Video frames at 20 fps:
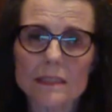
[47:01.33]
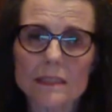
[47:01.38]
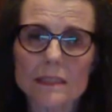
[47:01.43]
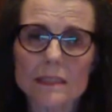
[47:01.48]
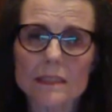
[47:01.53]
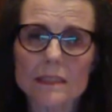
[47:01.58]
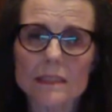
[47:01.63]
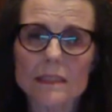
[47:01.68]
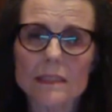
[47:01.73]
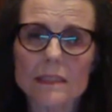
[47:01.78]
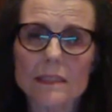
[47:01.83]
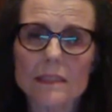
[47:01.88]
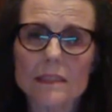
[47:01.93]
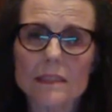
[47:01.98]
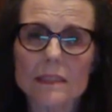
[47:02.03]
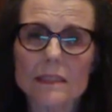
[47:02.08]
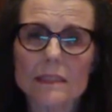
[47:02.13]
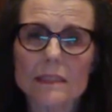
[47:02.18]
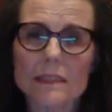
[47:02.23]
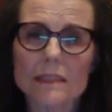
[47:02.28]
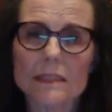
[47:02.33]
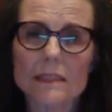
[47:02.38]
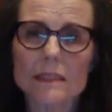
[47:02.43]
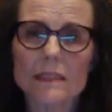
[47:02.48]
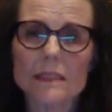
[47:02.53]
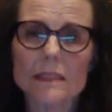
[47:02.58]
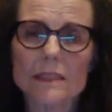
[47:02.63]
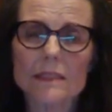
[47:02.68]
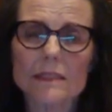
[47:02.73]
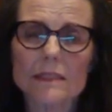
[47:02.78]

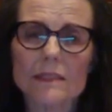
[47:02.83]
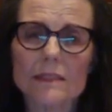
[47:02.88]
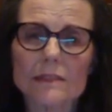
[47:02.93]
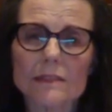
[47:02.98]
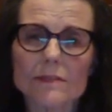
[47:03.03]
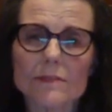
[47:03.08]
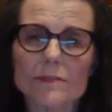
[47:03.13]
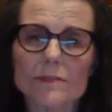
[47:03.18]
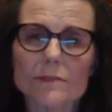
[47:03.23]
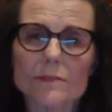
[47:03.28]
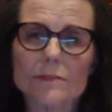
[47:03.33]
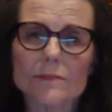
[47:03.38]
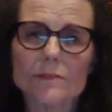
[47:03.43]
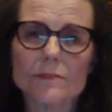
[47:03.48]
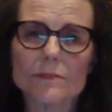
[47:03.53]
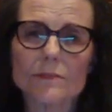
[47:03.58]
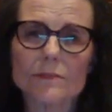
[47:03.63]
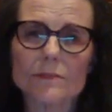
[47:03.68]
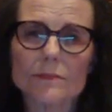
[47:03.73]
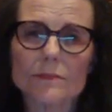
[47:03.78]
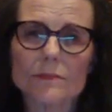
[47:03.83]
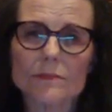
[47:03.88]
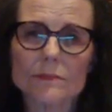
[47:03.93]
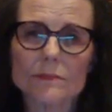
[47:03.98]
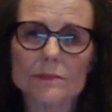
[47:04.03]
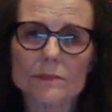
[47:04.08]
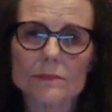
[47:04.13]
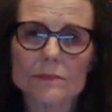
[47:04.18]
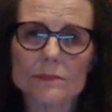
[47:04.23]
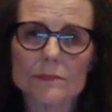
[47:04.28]

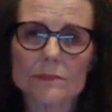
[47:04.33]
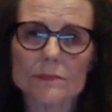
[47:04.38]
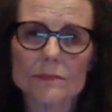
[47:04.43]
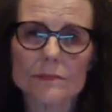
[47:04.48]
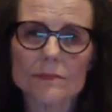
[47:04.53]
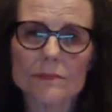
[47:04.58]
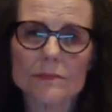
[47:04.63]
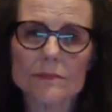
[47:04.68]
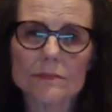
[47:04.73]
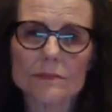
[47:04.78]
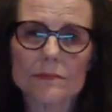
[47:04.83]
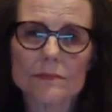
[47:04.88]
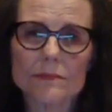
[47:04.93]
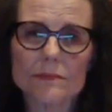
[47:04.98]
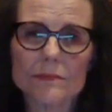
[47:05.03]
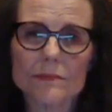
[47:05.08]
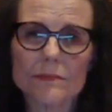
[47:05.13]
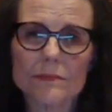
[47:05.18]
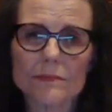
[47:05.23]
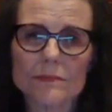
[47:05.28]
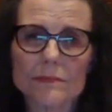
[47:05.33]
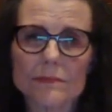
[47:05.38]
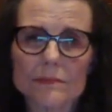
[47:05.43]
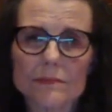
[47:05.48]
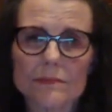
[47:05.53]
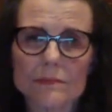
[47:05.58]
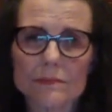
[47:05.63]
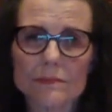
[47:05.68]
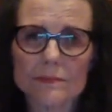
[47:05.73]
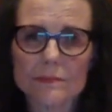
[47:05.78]

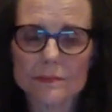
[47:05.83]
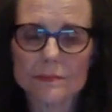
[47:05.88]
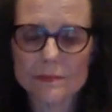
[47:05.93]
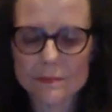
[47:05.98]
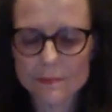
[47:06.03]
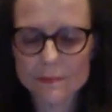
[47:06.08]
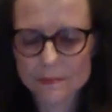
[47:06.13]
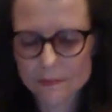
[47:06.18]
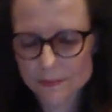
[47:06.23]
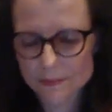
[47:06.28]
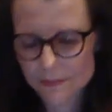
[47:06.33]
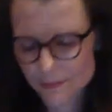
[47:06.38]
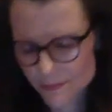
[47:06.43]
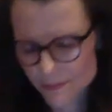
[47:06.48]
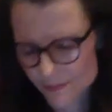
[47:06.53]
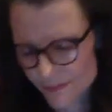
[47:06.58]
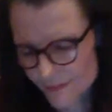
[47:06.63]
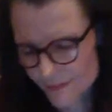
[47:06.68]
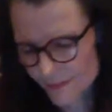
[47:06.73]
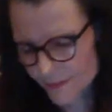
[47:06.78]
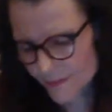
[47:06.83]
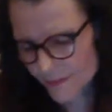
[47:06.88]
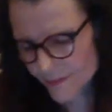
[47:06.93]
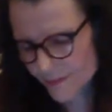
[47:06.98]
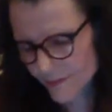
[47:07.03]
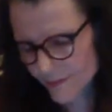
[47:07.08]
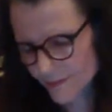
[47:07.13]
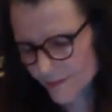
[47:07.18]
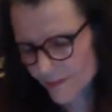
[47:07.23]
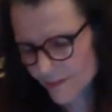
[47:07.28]

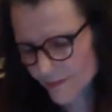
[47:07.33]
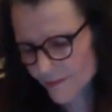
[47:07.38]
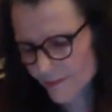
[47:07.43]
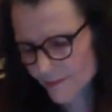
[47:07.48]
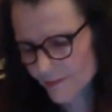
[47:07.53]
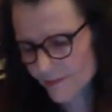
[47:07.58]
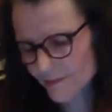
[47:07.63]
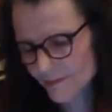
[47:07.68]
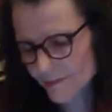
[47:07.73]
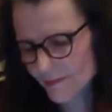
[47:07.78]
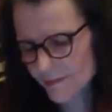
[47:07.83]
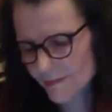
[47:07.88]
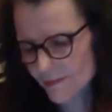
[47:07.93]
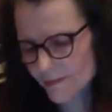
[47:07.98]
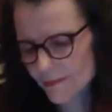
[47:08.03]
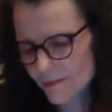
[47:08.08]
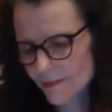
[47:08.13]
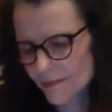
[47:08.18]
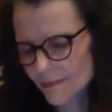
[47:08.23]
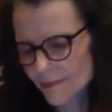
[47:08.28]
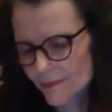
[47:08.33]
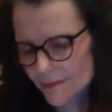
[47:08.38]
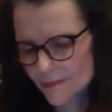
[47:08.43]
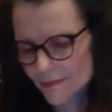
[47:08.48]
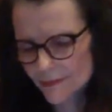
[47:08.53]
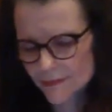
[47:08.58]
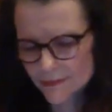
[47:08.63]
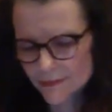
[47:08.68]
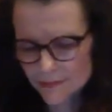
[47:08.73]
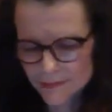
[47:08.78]

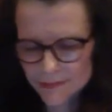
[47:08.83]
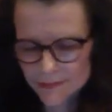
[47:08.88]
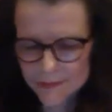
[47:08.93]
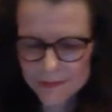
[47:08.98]
Nothing is said.